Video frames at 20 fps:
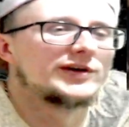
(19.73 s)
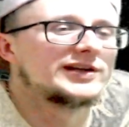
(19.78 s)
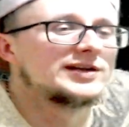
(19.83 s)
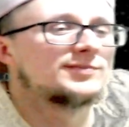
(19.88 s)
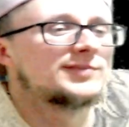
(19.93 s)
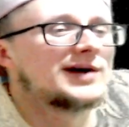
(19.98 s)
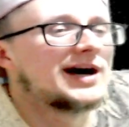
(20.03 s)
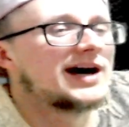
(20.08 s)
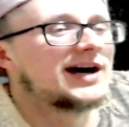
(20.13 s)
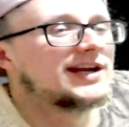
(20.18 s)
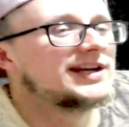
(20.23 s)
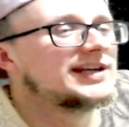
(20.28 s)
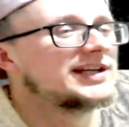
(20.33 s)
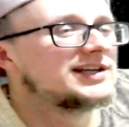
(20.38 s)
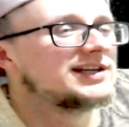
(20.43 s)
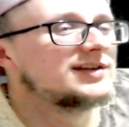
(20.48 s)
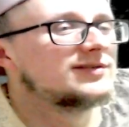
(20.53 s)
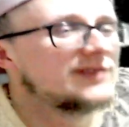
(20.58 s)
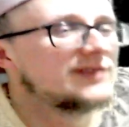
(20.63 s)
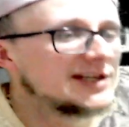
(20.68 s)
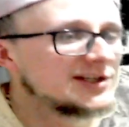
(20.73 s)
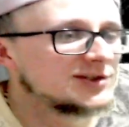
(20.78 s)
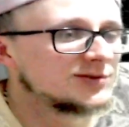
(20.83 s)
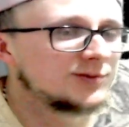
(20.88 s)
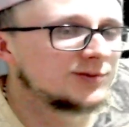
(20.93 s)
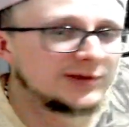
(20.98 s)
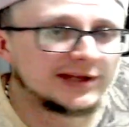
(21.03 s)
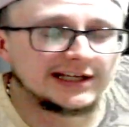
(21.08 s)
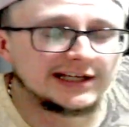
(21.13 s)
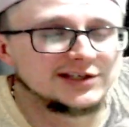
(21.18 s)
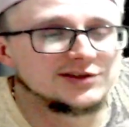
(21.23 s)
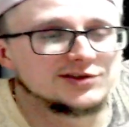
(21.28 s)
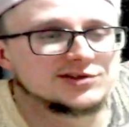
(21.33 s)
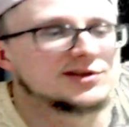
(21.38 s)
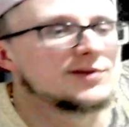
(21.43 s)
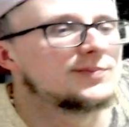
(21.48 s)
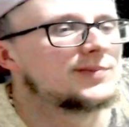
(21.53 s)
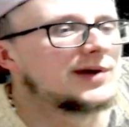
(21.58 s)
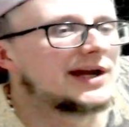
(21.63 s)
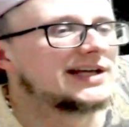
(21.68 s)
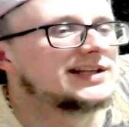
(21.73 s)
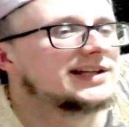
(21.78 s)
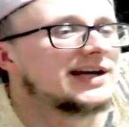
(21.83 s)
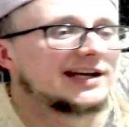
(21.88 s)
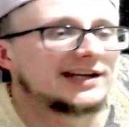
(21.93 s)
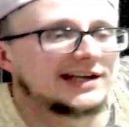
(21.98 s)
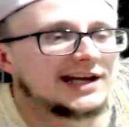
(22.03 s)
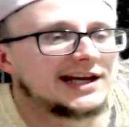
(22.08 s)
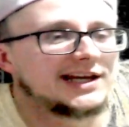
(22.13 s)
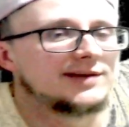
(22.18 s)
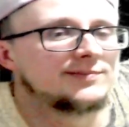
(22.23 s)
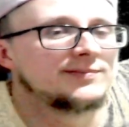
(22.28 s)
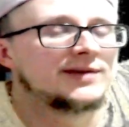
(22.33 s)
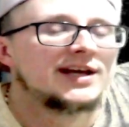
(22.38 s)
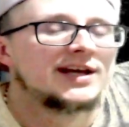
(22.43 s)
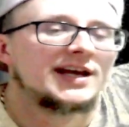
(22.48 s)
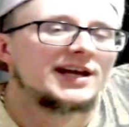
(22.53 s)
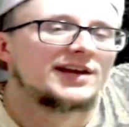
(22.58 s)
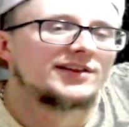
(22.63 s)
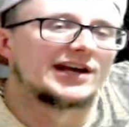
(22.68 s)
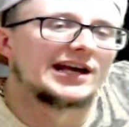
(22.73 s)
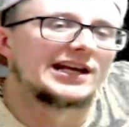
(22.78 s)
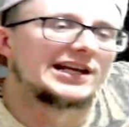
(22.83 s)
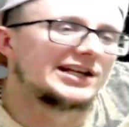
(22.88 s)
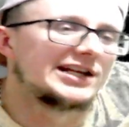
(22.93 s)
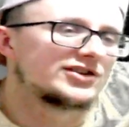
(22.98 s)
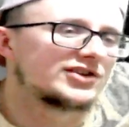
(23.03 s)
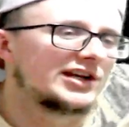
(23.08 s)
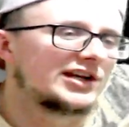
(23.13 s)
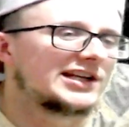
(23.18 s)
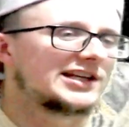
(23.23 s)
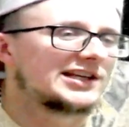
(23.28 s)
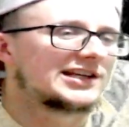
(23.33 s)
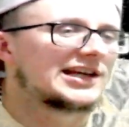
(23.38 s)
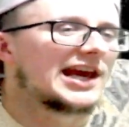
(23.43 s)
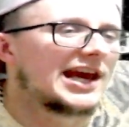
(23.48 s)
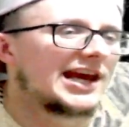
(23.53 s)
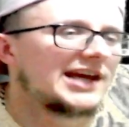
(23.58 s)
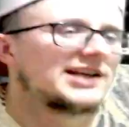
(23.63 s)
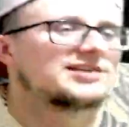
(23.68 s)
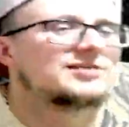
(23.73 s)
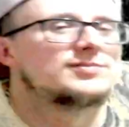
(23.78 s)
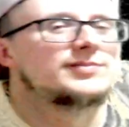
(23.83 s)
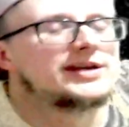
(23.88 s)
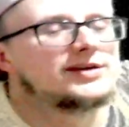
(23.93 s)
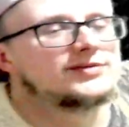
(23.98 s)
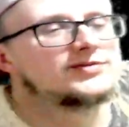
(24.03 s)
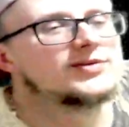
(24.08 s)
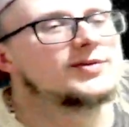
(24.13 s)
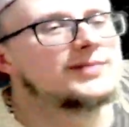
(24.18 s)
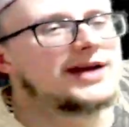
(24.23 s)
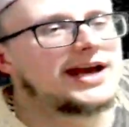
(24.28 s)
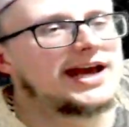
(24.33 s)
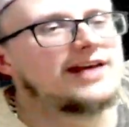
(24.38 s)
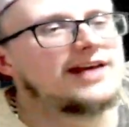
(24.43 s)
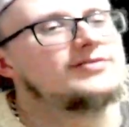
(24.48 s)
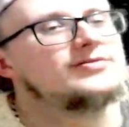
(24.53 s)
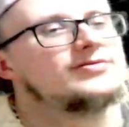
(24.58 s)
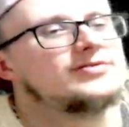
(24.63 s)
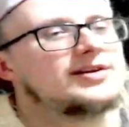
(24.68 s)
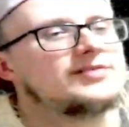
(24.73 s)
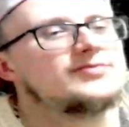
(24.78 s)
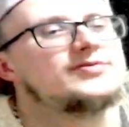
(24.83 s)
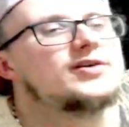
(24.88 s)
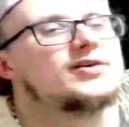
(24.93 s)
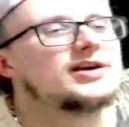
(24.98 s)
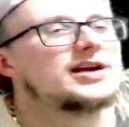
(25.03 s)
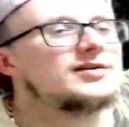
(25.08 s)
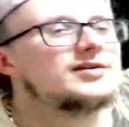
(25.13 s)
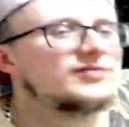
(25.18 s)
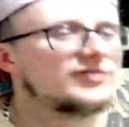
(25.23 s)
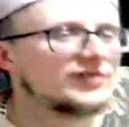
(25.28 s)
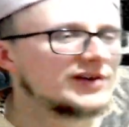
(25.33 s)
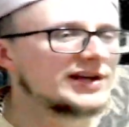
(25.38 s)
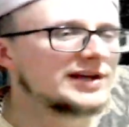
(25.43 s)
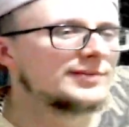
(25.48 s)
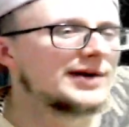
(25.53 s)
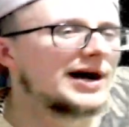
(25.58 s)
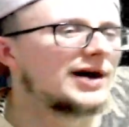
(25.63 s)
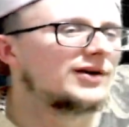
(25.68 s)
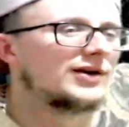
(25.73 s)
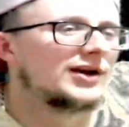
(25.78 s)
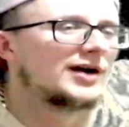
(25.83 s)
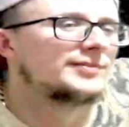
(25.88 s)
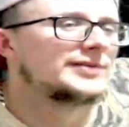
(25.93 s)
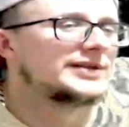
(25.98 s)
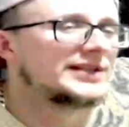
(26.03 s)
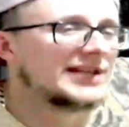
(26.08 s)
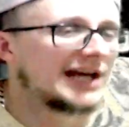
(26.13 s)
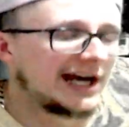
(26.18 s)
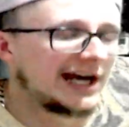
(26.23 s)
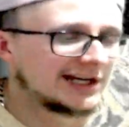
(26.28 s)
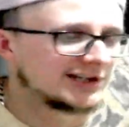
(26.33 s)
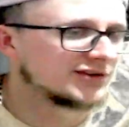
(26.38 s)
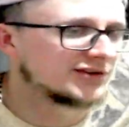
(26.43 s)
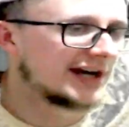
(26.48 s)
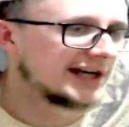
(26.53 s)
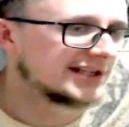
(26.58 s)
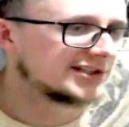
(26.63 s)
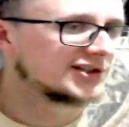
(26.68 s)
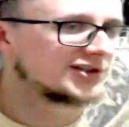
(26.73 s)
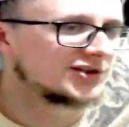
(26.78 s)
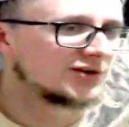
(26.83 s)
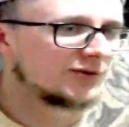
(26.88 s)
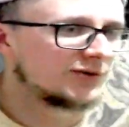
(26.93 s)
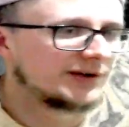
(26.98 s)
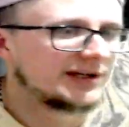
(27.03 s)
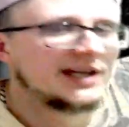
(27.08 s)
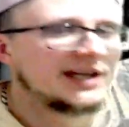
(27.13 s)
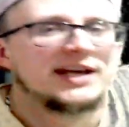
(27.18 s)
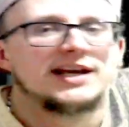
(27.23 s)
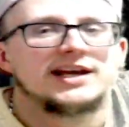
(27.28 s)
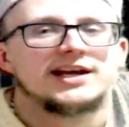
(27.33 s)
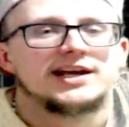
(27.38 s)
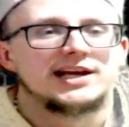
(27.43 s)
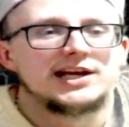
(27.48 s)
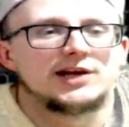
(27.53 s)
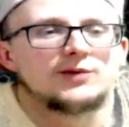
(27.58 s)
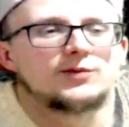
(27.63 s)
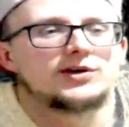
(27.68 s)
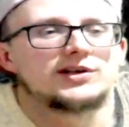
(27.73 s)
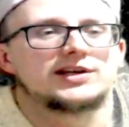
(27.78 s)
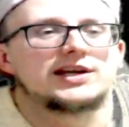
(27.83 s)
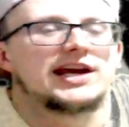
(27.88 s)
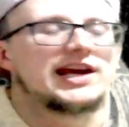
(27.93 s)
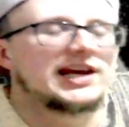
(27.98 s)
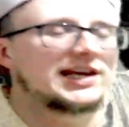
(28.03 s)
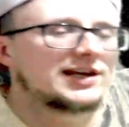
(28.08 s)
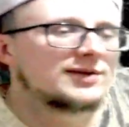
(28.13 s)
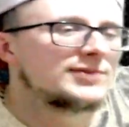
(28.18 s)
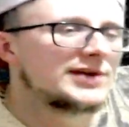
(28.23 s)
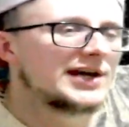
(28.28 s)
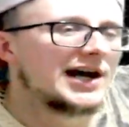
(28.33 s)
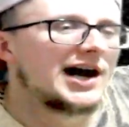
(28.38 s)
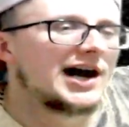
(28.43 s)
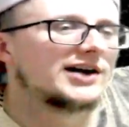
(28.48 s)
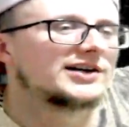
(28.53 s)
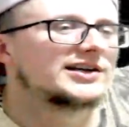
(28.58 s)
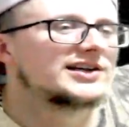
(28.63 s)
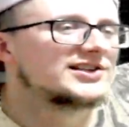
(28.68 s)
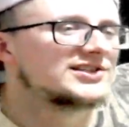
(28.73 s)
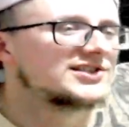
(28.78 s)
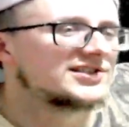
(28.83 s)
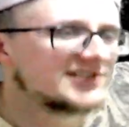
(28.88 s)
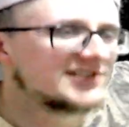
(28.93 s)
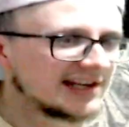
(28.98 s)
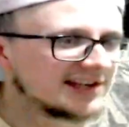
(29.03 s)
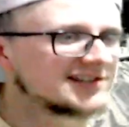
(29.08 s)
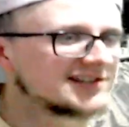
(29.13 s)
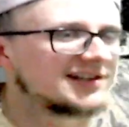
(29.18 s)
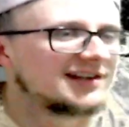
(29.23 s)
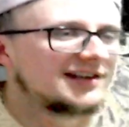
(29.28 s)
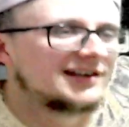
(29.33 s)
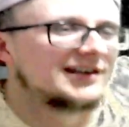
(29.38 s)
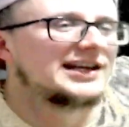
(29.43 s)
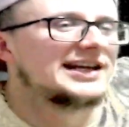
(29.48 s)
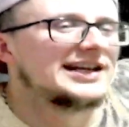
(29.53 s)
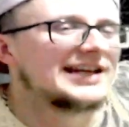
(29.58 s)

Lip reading: about an individual that used to play that game that literally kicked me from every fucking free battle lobby that I tried to join. He would kick me out consistently